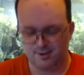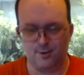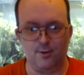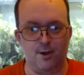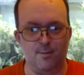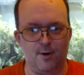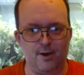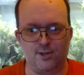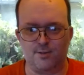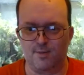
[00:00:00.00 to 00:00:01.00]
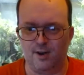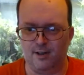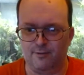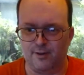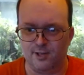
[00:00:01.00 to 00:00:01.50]
Although my
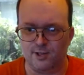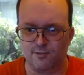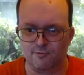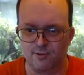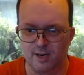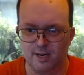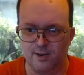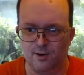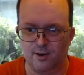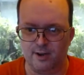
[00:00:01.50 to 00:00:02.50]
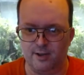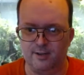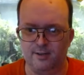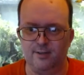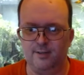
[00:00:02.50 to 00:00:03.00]
smiling face is really not going to